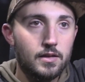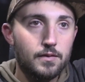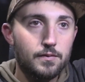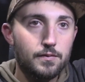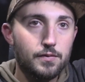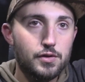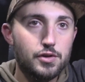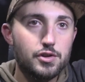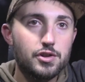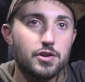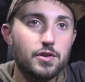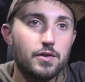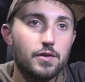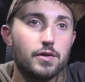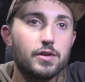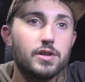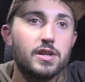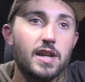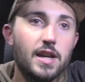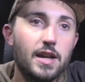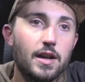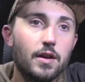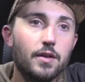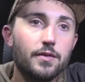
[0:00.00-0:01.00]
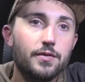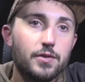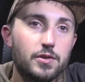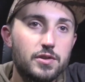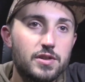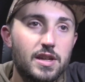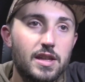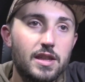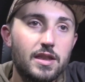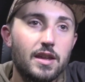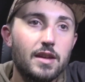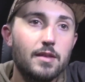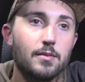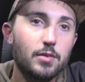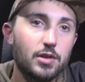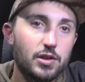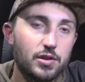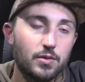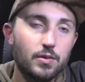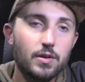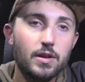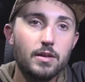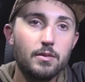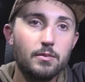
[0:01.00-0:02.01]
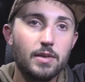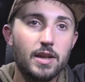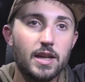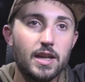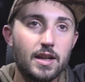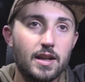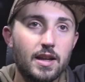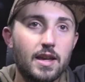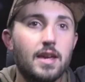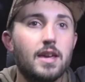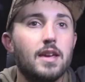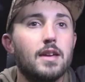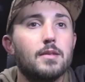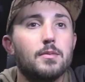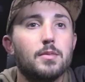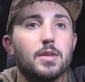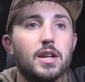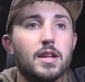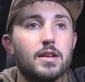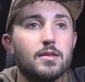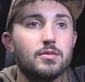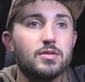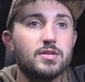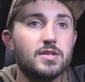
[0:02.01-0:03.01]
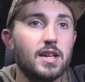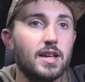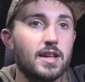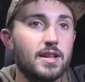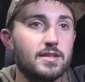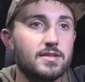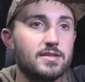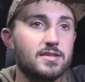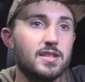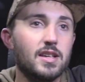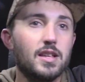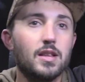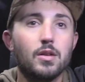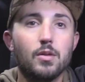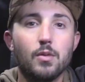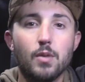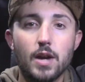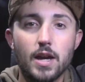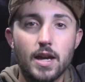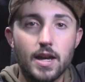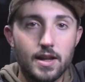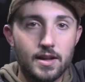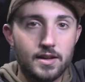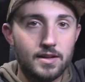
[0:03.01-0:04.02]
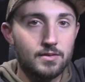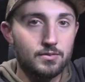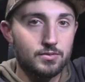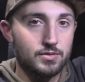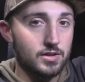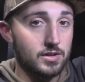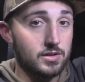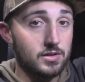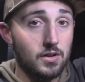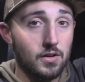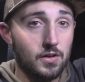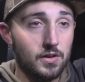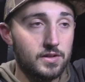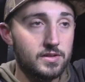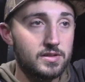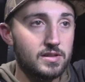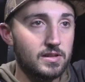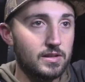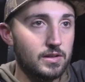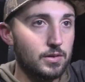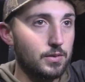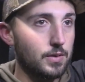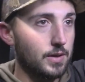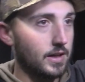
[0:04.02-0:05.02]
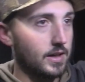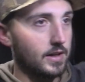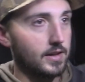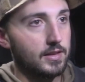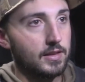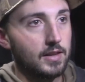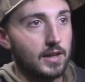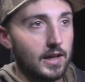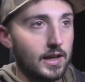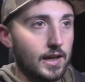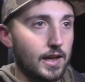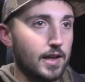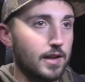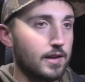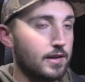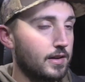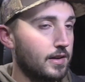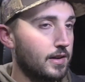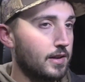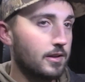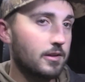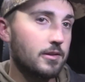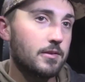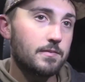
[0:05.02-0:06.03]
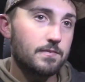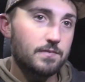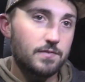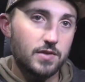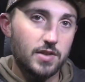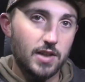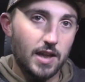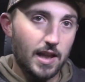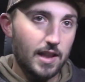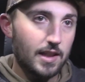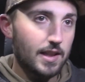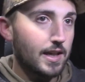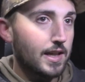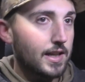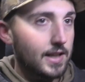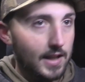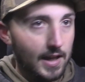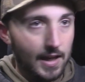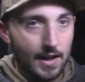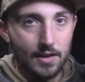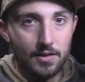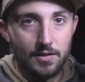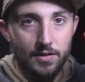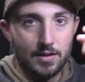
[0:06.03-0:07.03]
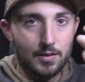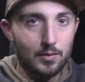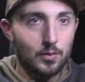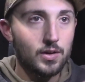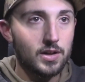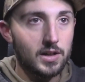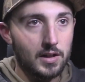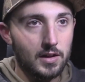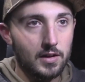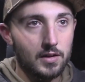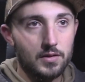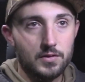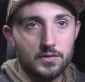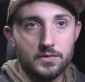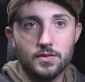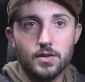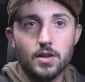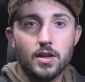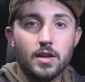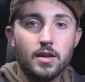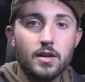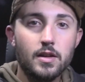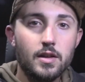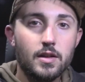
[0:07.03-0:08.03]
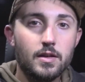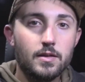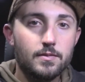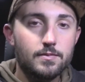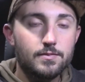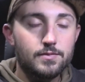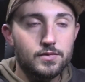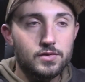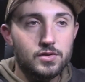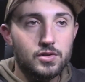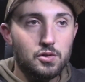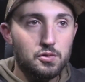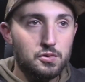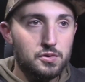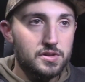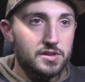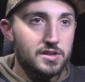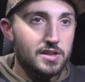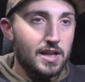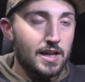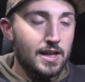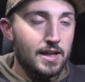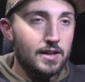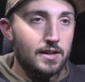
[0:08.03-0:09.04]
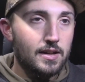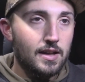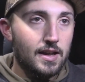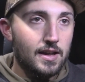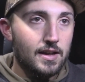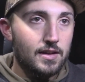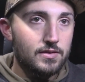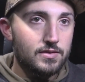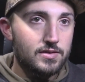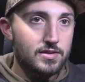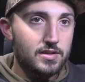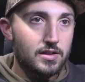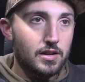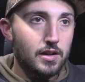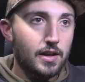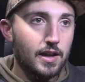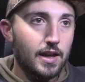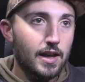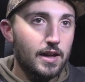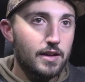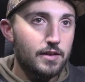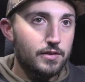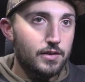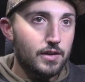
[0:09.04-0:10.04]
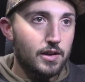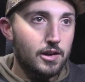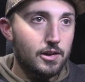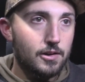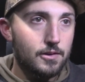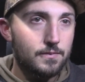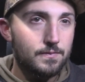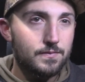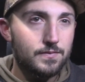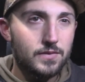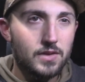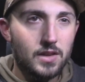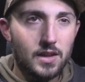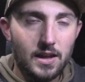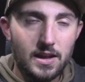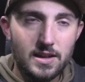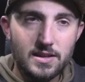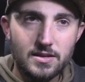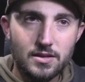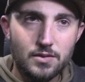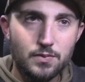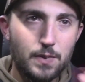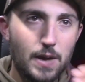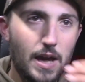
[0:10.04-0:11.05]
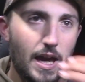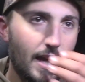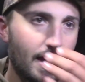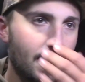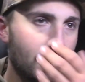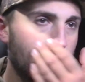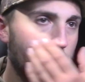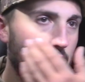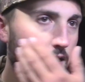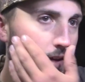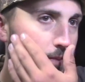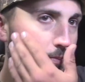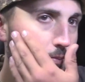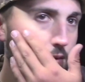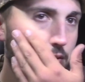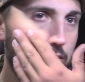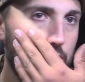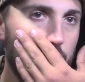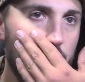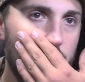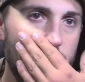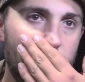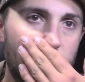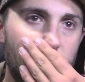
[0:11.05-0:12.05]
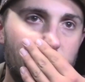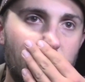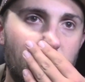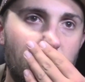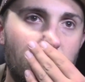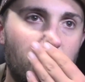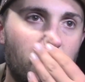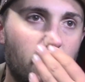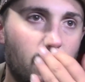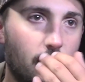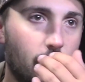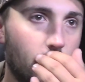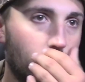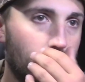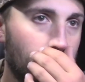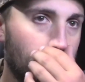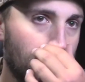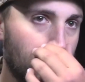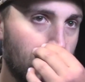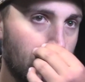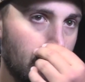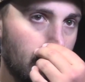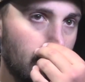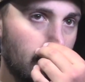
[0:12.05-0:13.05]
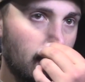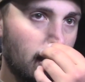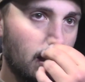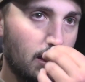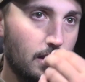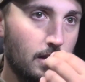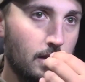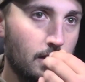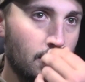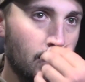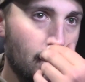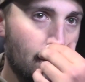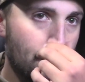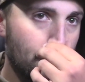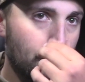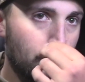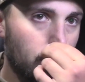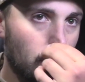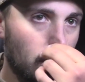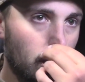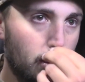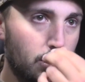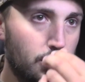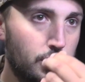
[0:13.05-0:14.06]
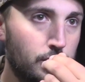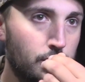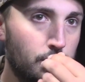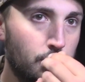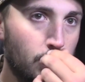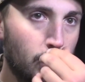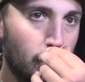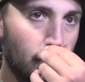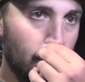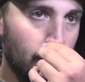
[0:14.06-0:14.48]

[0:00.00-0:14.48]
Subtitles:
for sure tell if there's anything between me and him, and it was like a silhouette, and it was a dark silhouette at that. So I let down, he went on. Tore the stand down, snuck out of there. As I was packing up, there was a deer that blew